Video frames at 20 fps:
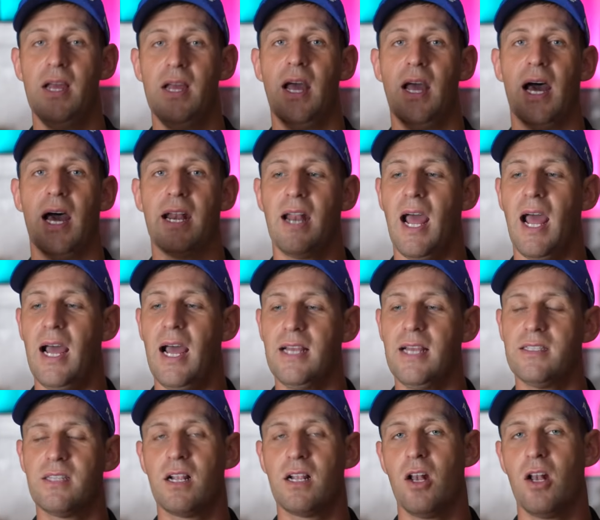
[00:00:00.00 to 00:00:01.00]
And it
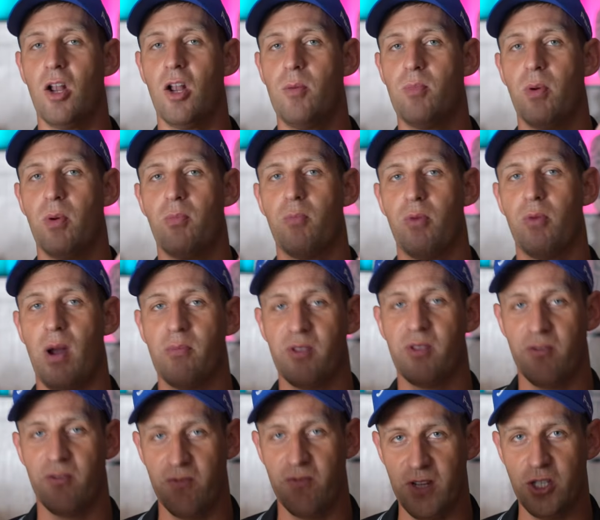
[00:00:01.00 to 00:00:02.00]
has the club prompt
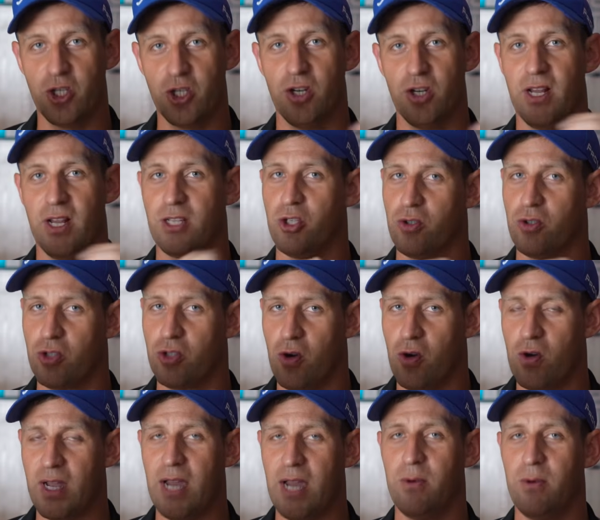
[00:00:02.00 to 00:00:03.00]
feature that you
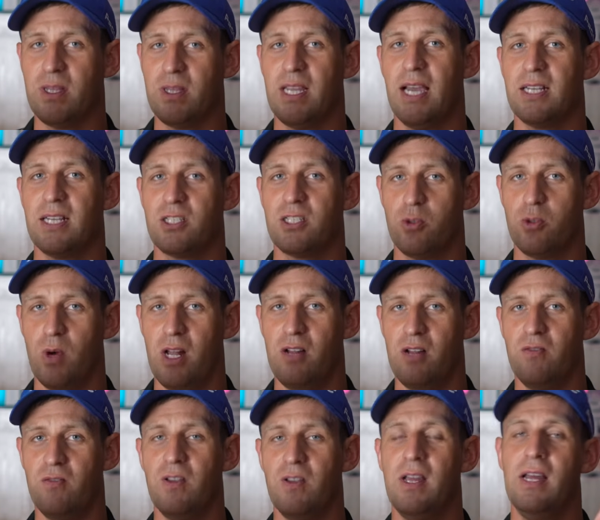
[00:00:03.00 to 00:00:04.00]
don't get with the S12,
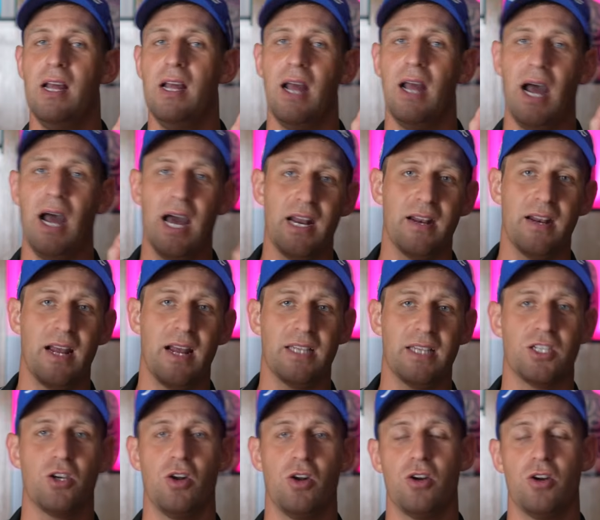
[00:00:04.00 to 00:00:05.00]
and it has a
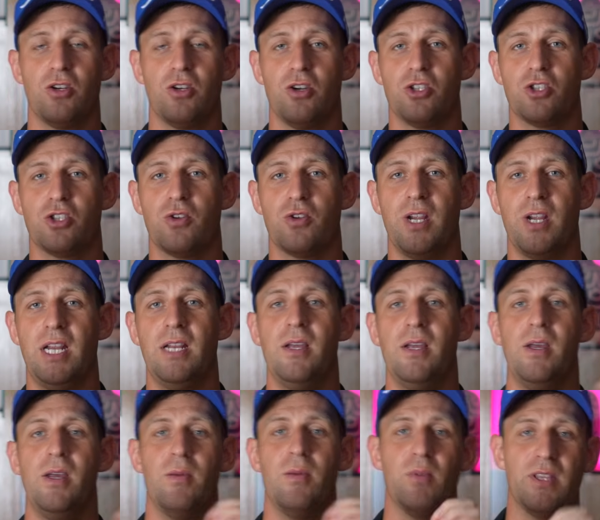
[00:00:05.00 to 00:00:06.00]
color touchscreen,
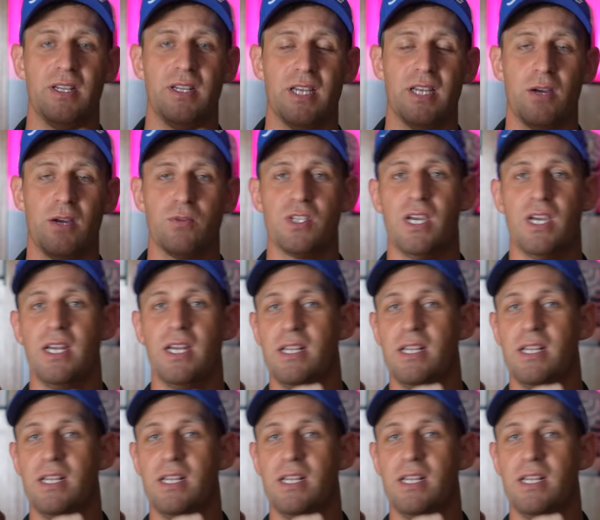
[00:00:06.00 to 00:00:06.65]
but the downside